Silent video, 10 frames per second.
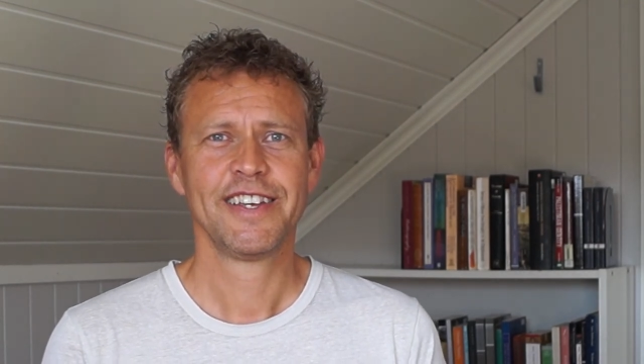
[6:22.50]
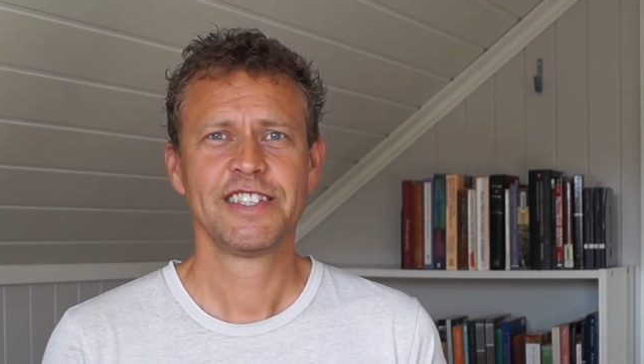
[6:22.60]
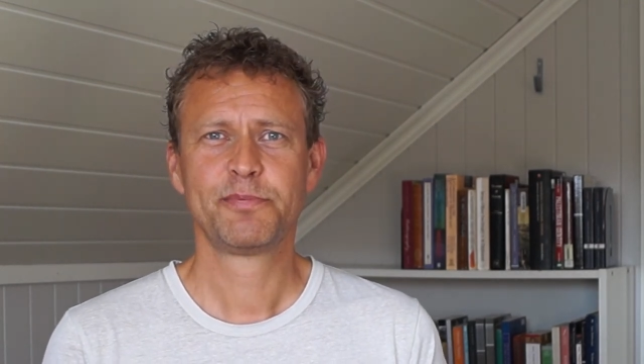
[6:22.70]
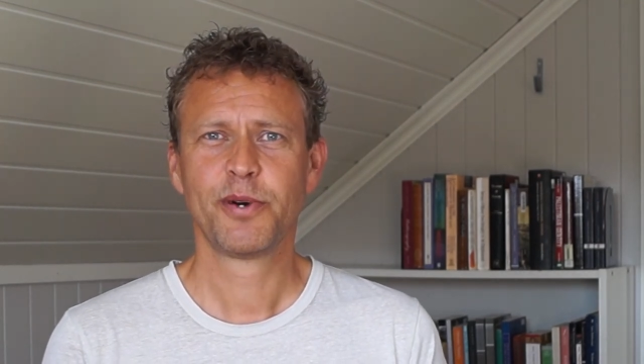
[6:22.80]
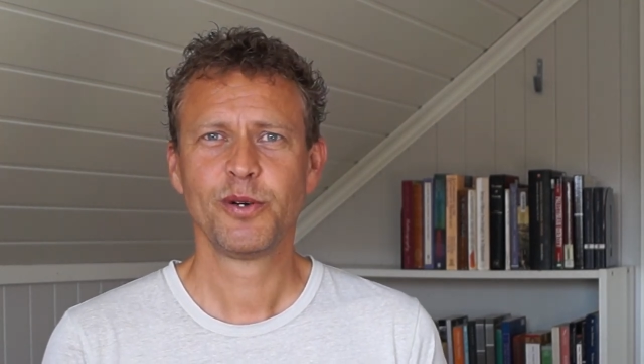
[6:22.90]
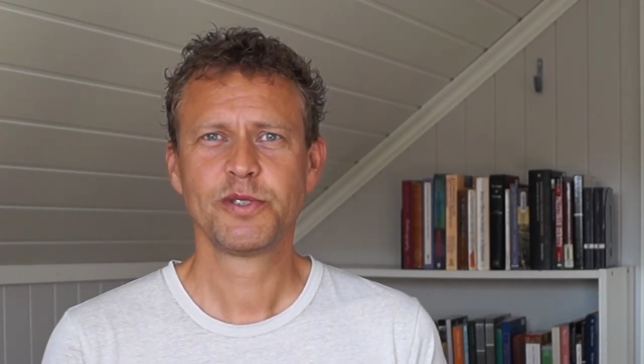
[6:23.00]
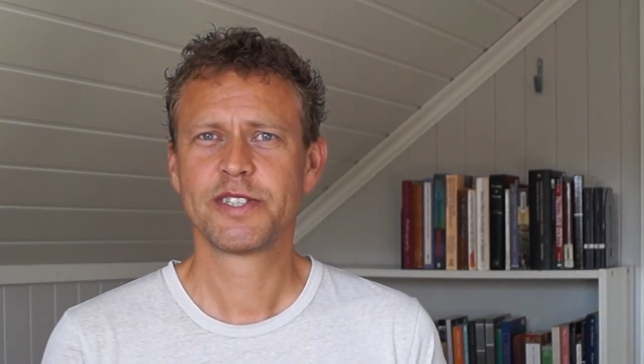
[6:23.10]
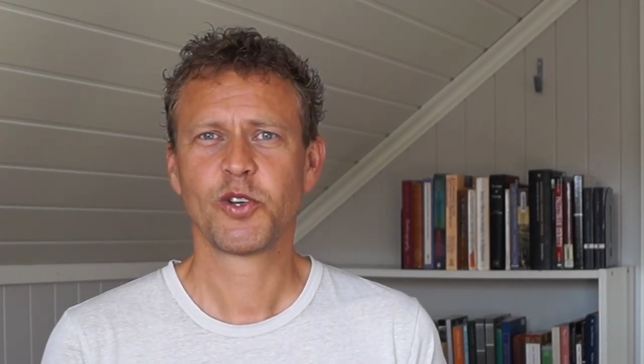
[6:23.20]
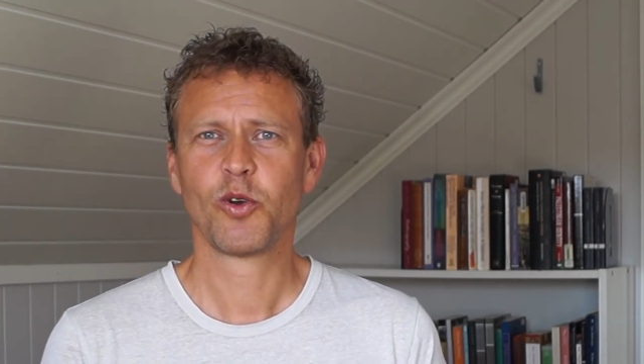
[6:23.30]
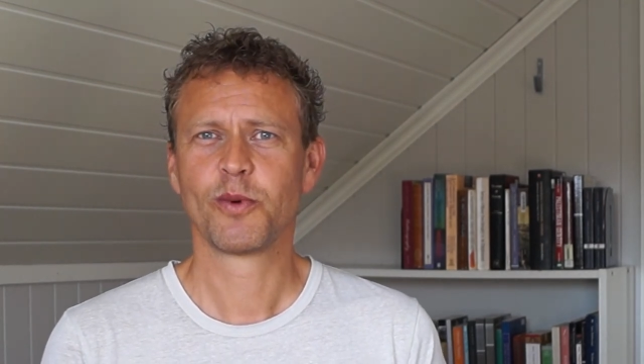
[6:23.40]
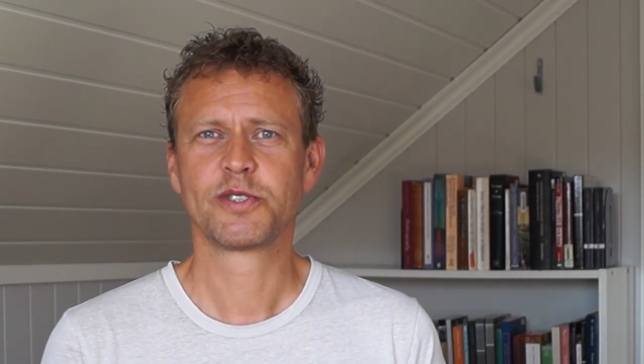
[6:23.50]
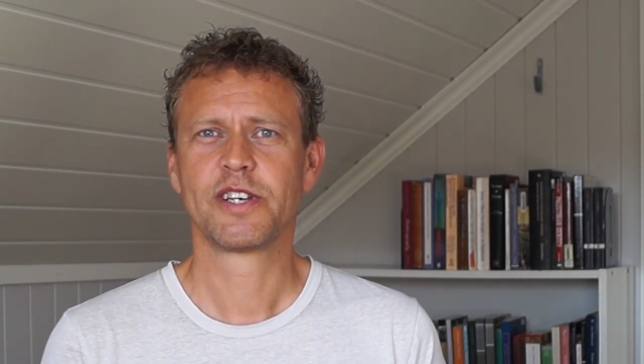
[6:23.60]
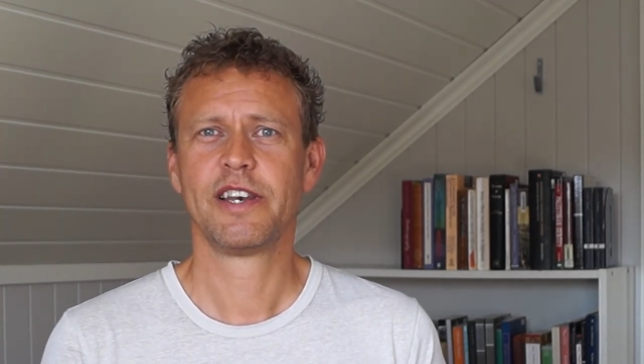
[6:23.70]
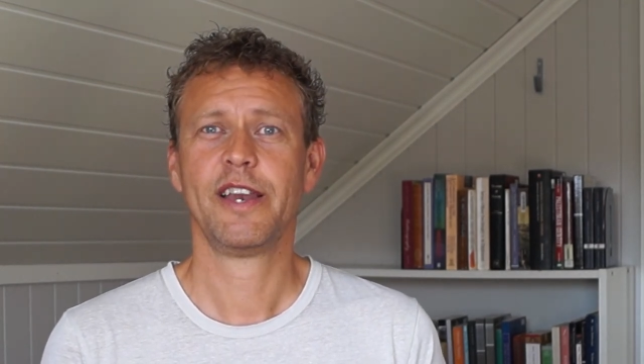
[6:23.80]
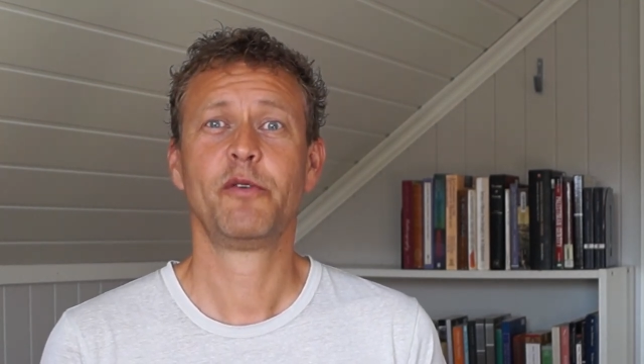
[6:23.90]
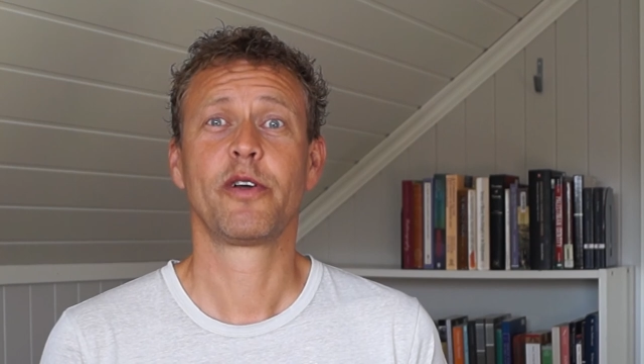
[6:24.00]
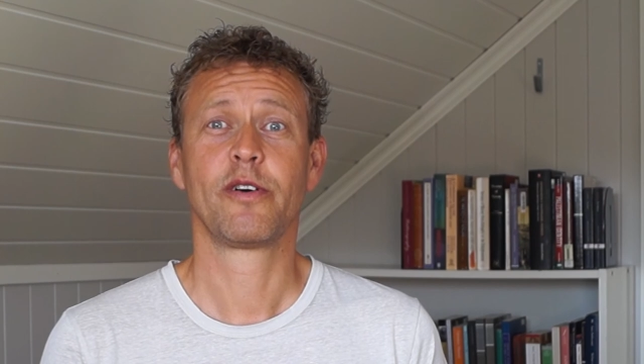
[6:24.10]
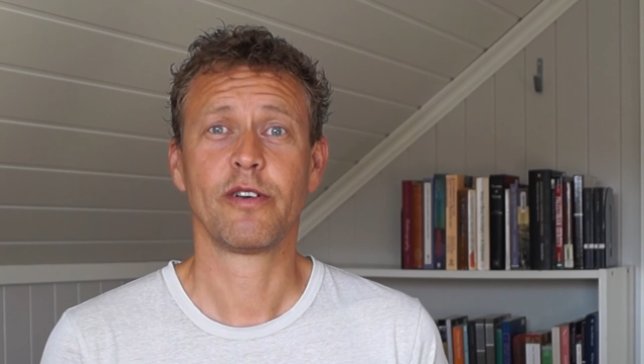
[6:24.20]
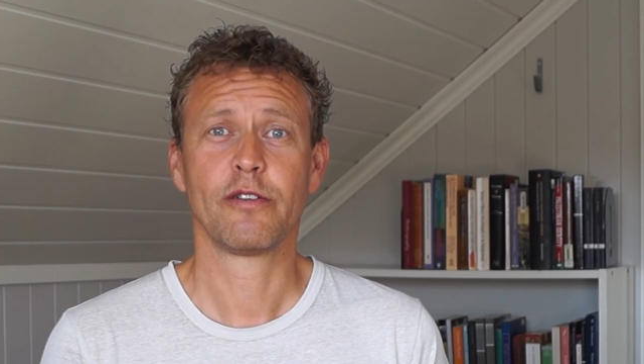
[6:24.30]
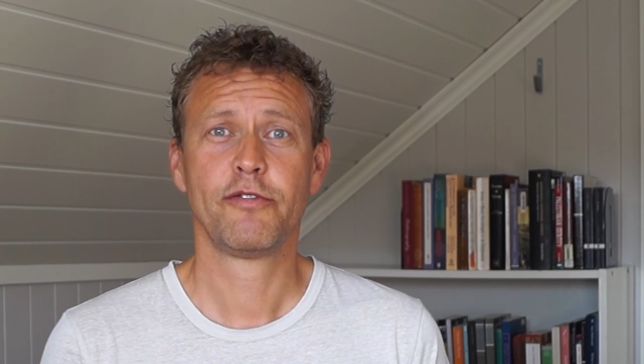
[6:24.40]
His prose is almost
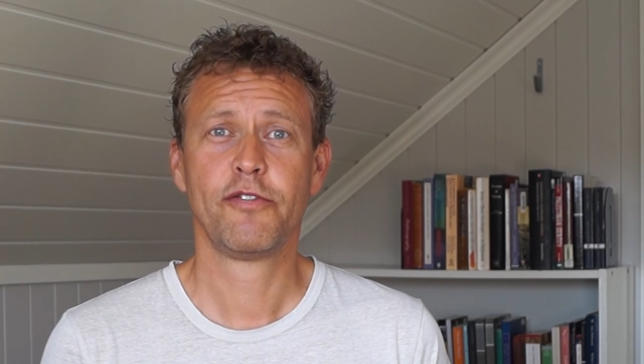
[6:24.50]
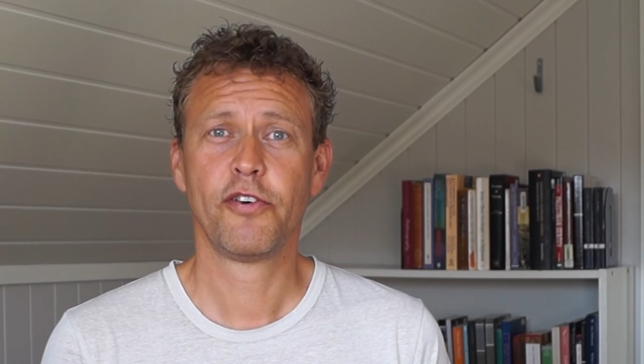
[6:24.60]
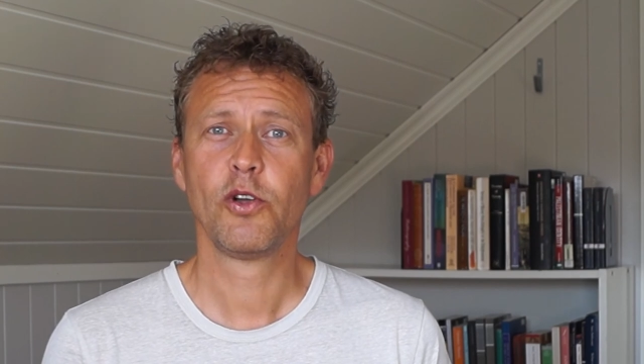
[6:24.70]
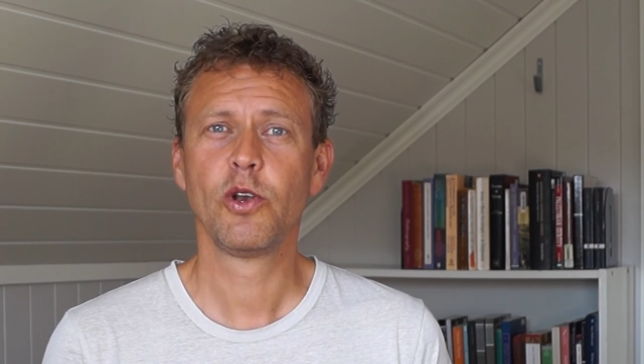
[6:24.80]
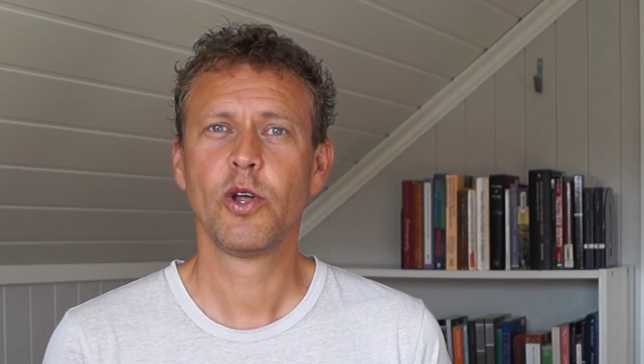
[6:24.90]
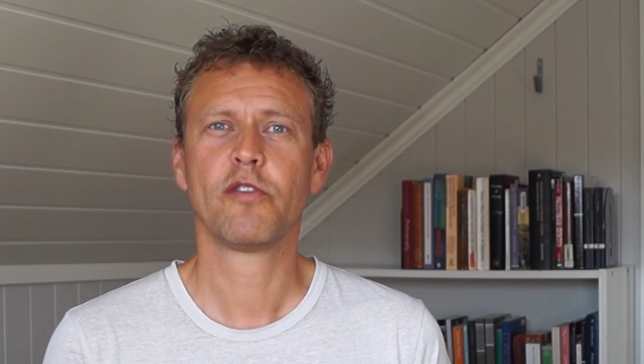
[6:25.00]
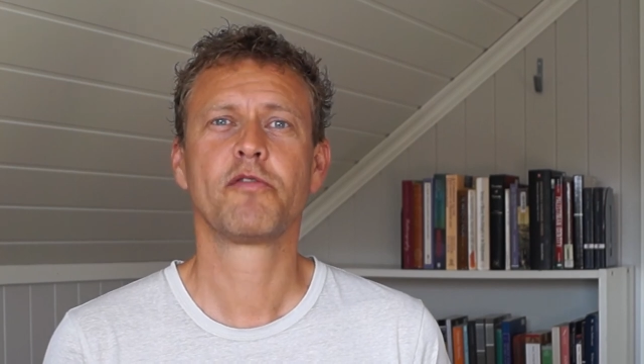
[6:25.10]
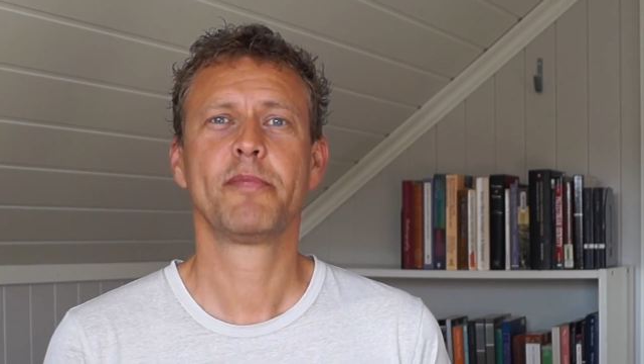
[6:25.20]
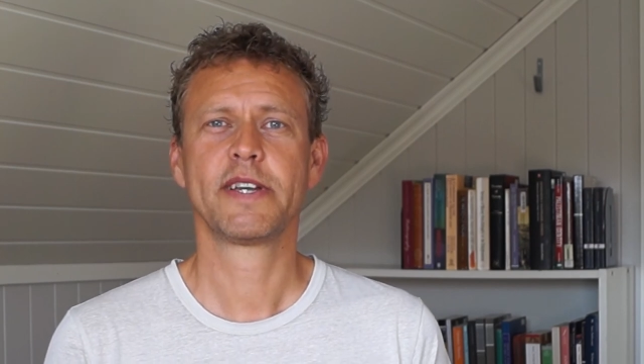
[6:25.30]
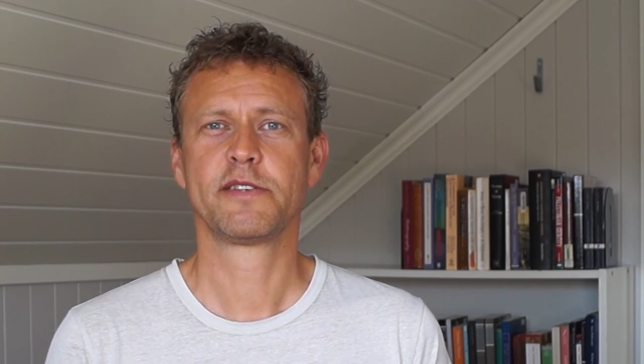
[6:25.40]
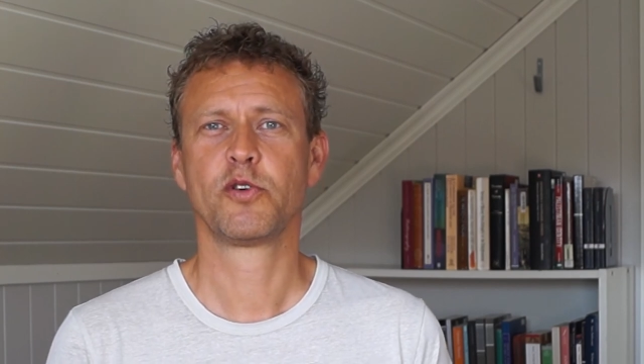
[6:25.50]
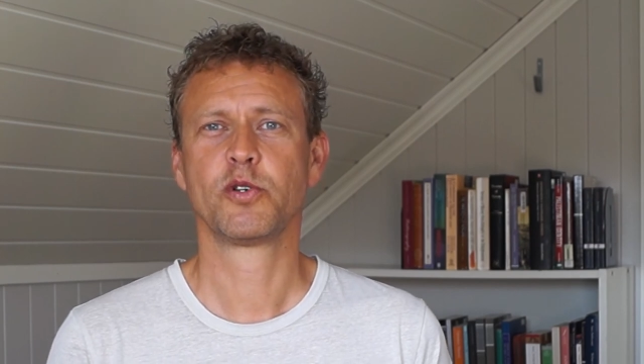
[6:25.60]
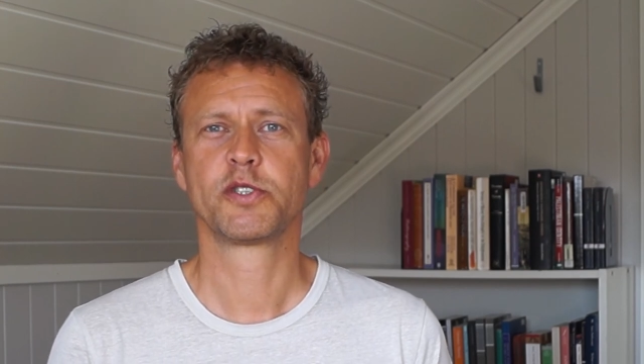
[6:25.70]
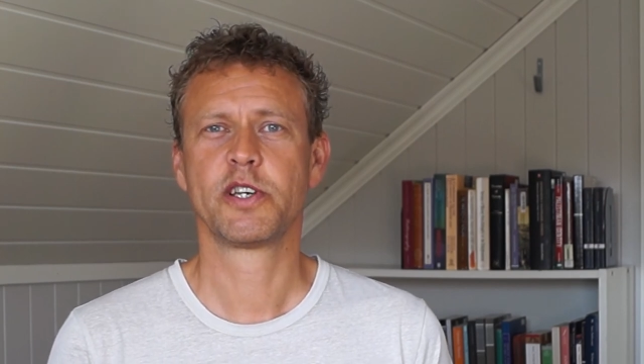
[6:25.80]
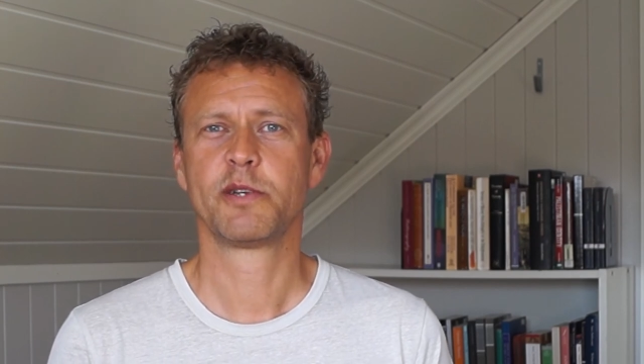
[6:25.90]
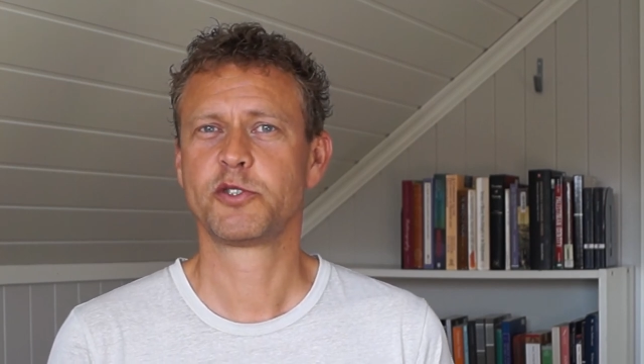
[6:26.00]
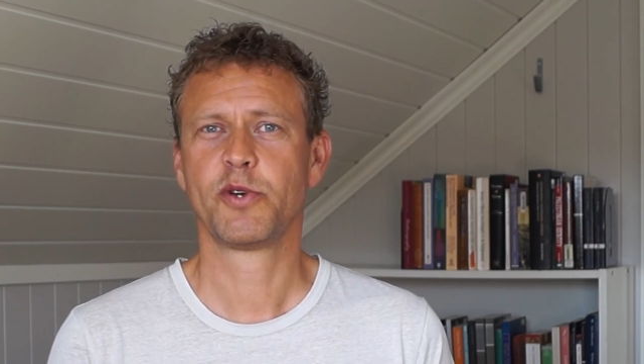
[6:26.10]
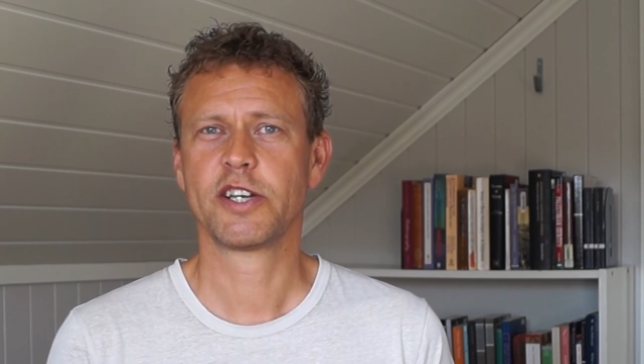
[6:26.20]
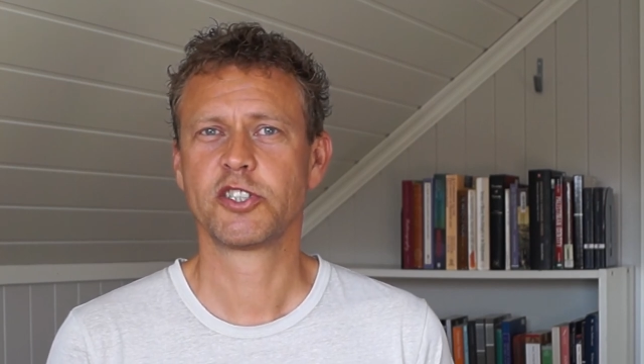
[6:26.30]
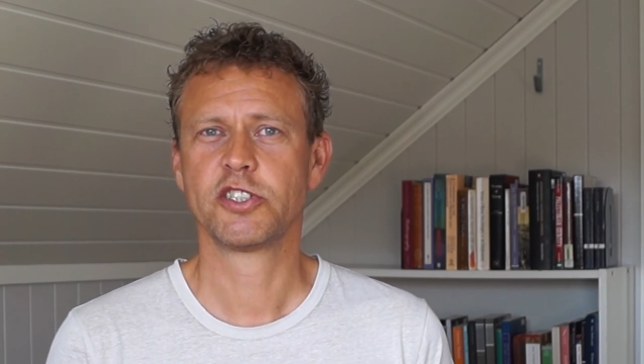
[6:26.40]
lyrical, full of metaphors and
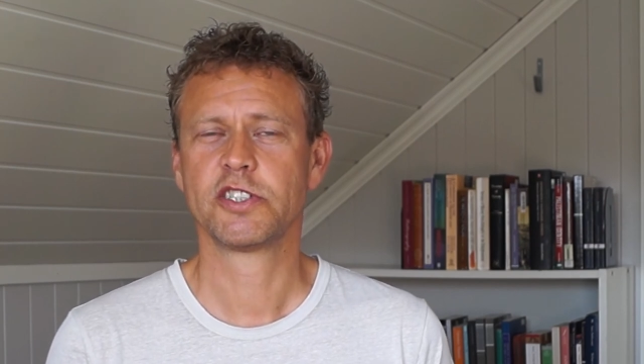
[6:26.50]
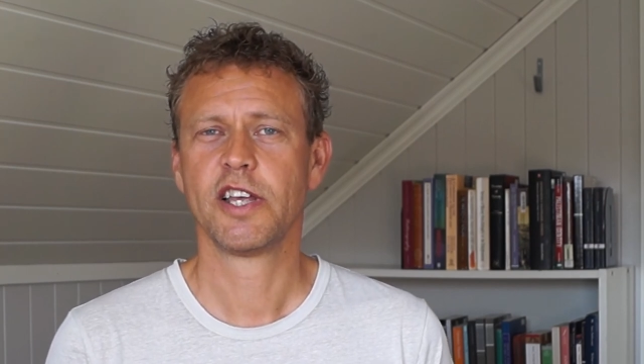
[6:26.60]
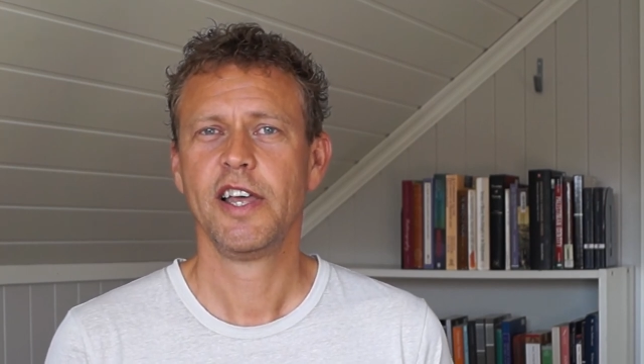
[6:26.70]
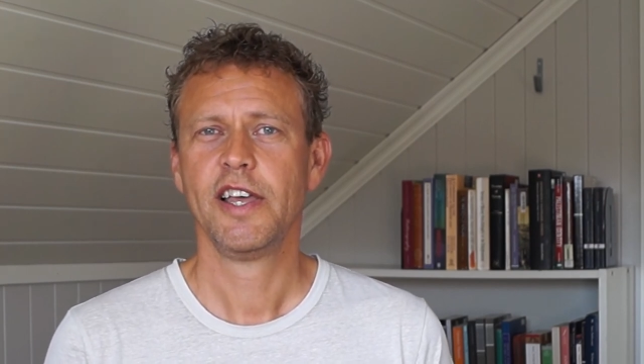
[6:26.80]
abstractions,